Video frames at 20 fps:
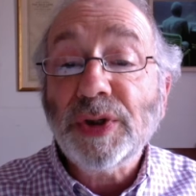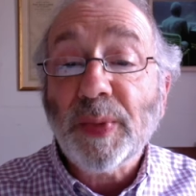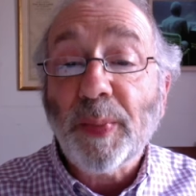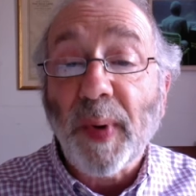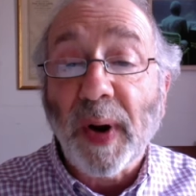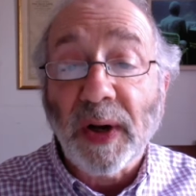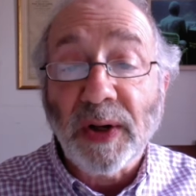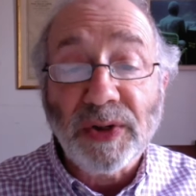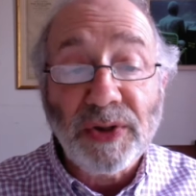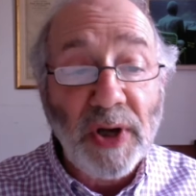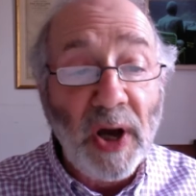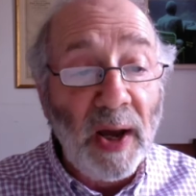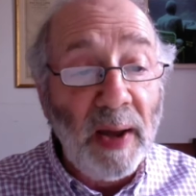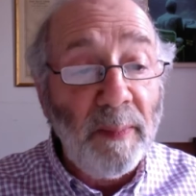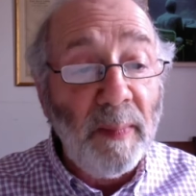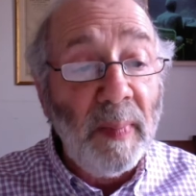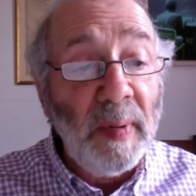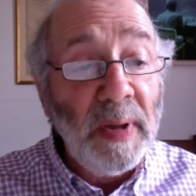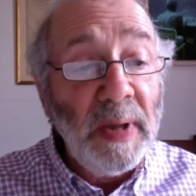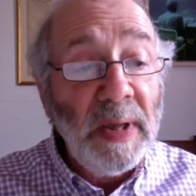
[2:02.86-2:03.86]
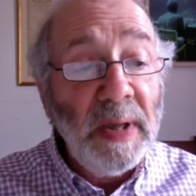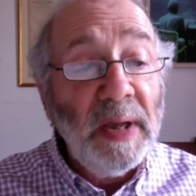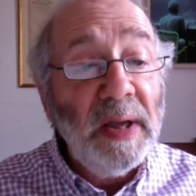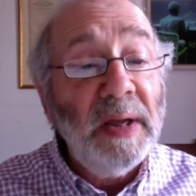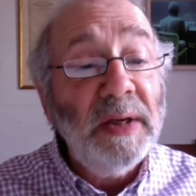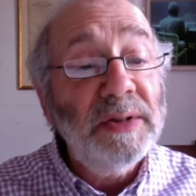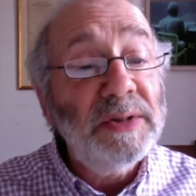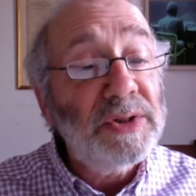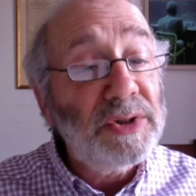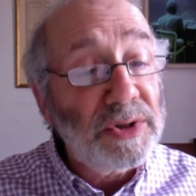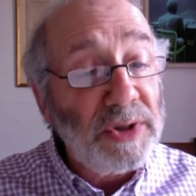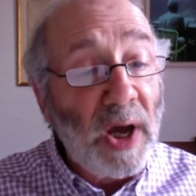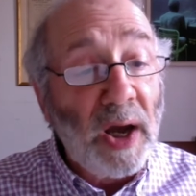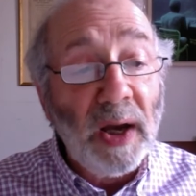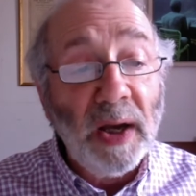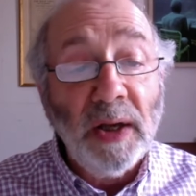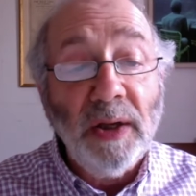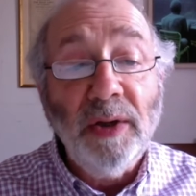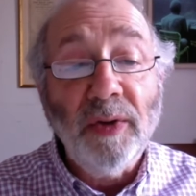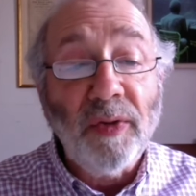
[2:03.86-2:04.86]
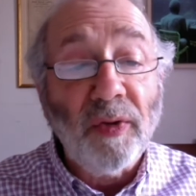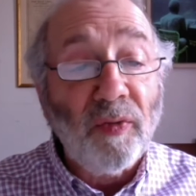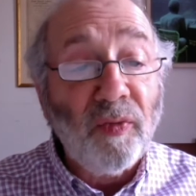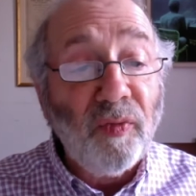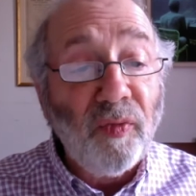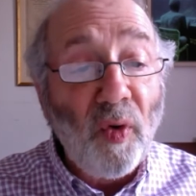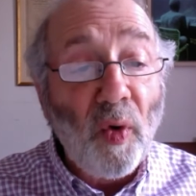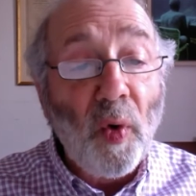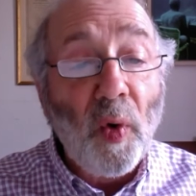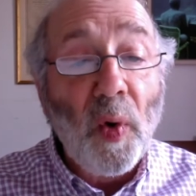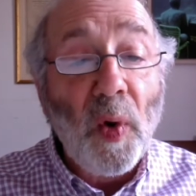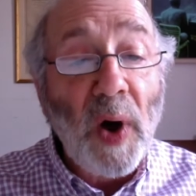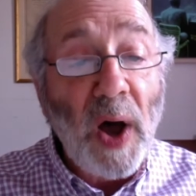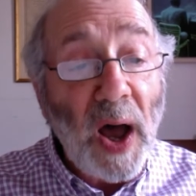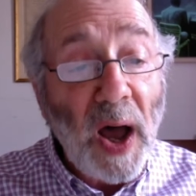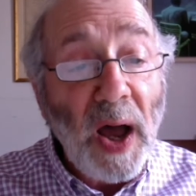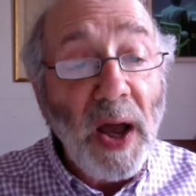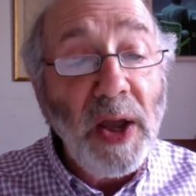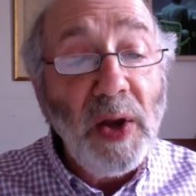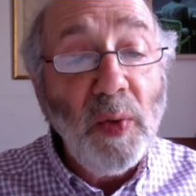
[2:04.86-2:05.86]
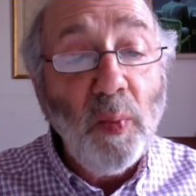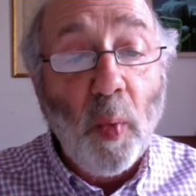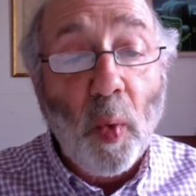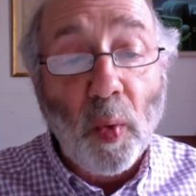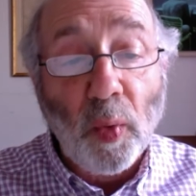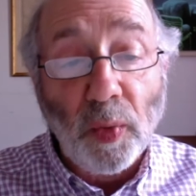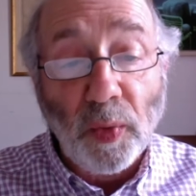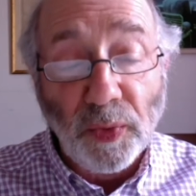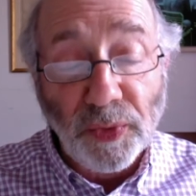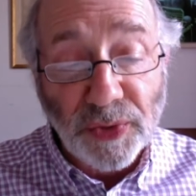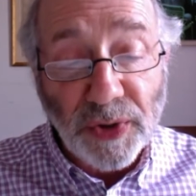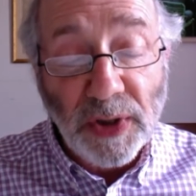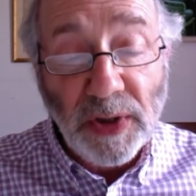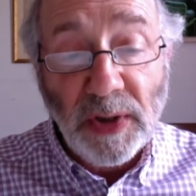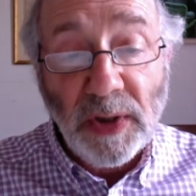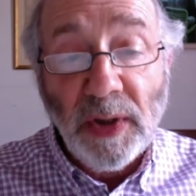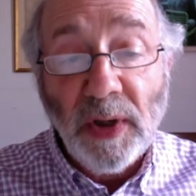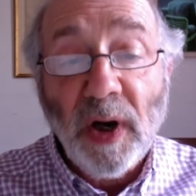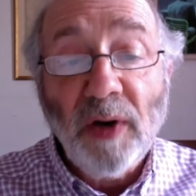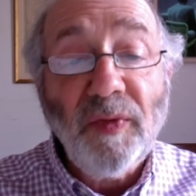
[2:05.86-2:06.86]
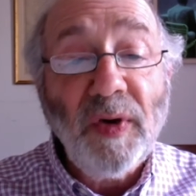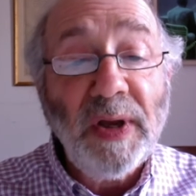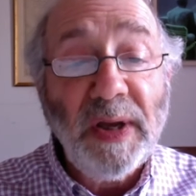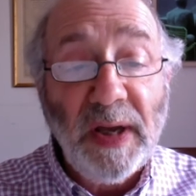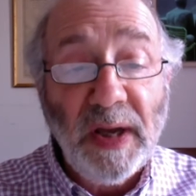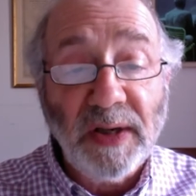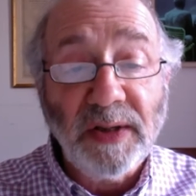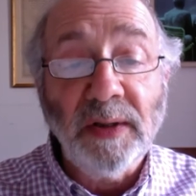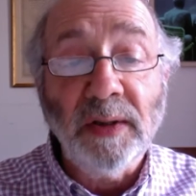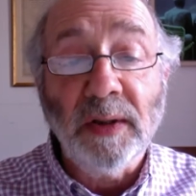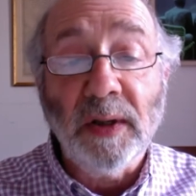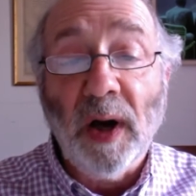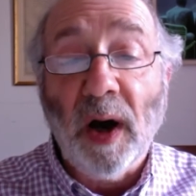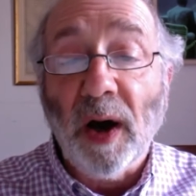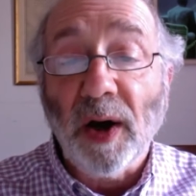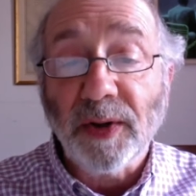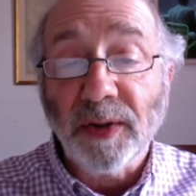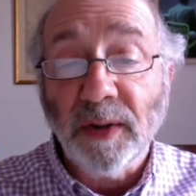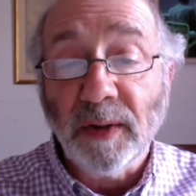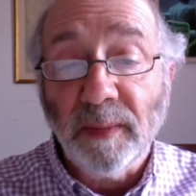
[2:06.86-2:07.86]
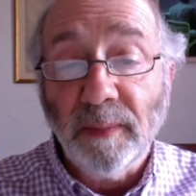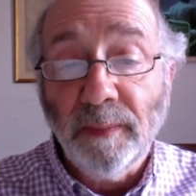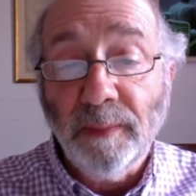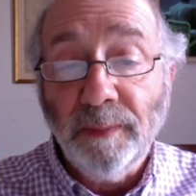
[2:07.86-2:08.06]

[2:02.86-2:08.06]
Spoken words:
springtime inside the 4 high walls of a hidden garden.